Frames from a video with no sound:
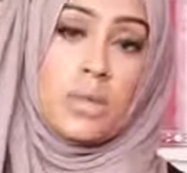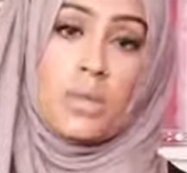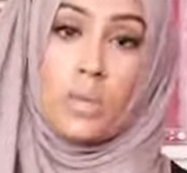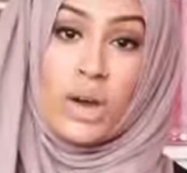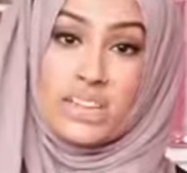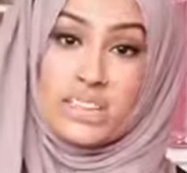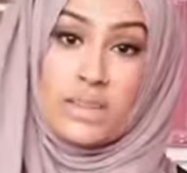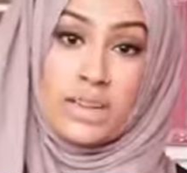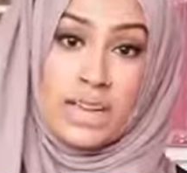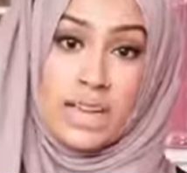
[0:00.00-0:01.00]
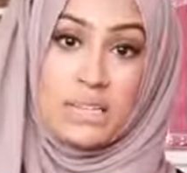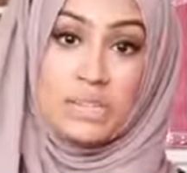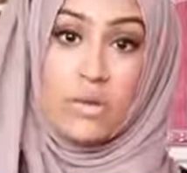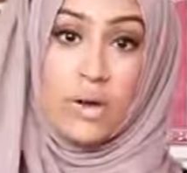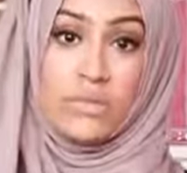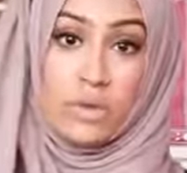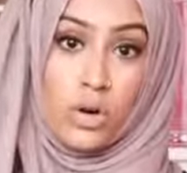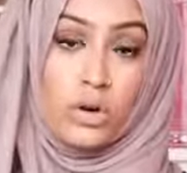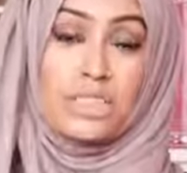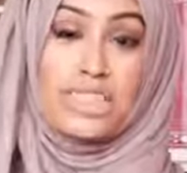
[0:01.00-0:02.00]
my waist and my knee, so I've
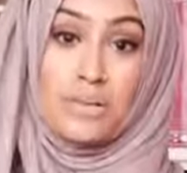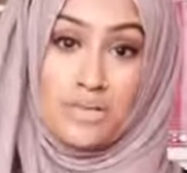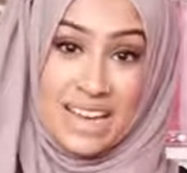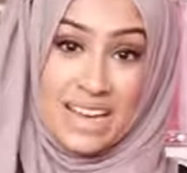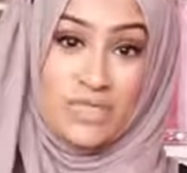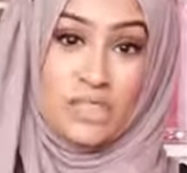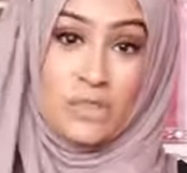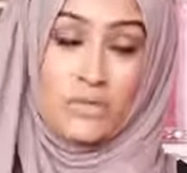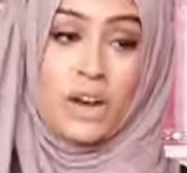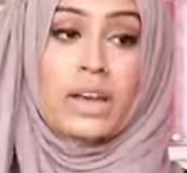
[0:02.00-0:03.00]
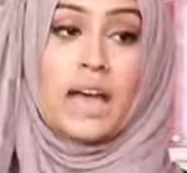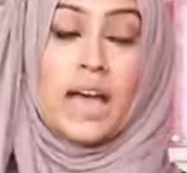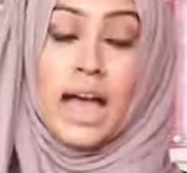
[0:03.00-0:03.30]
got some leg coverage at the front,